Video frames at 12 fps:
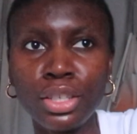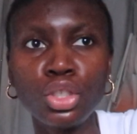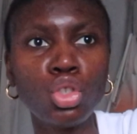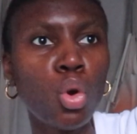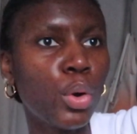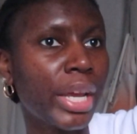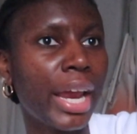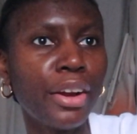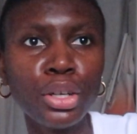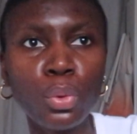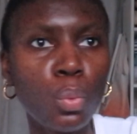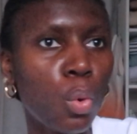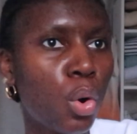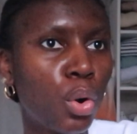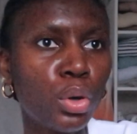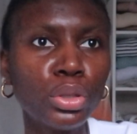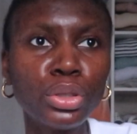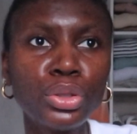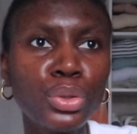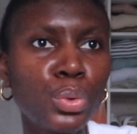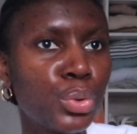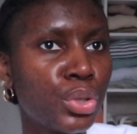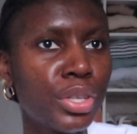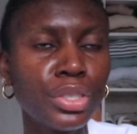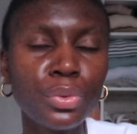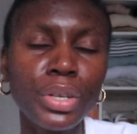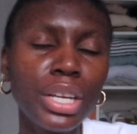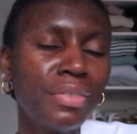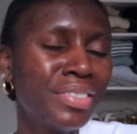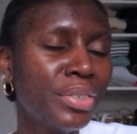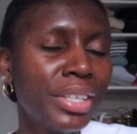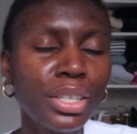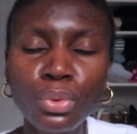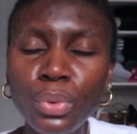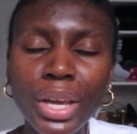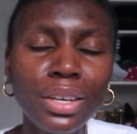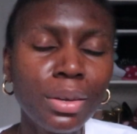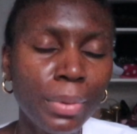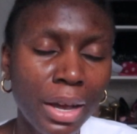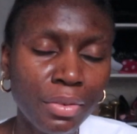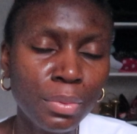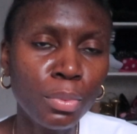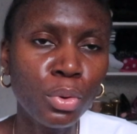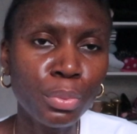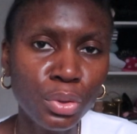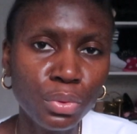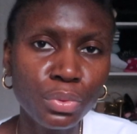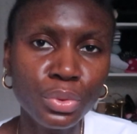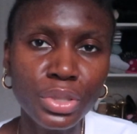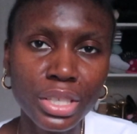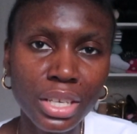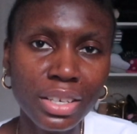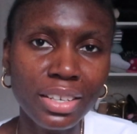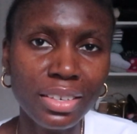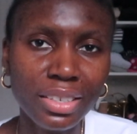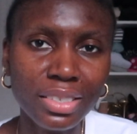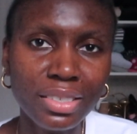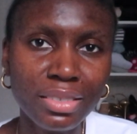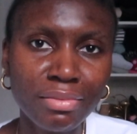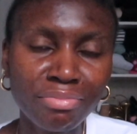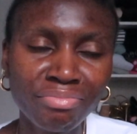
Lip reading: no care in the world, no sunscreen, even though they do end up having more beautiful skin than us.